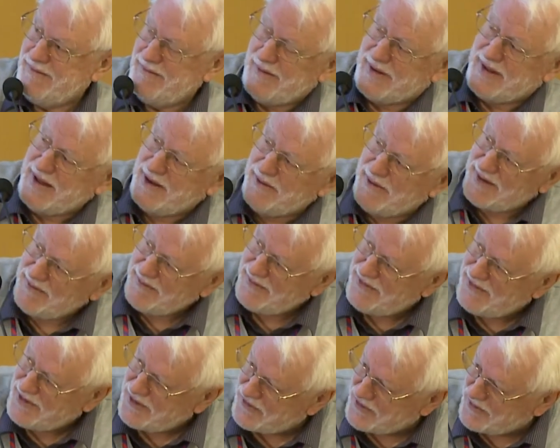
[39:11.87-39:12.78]
We get it right?
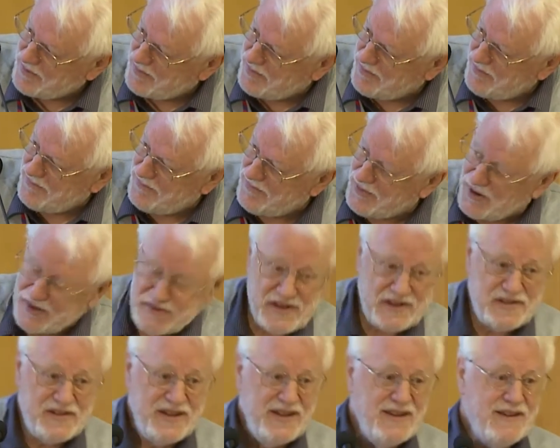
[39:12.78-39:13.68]
Future
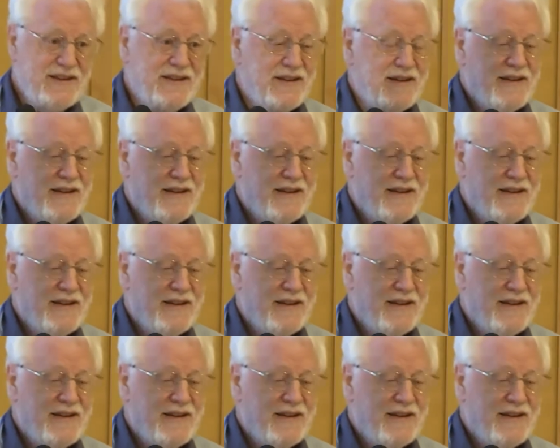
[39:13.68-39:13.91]
processing?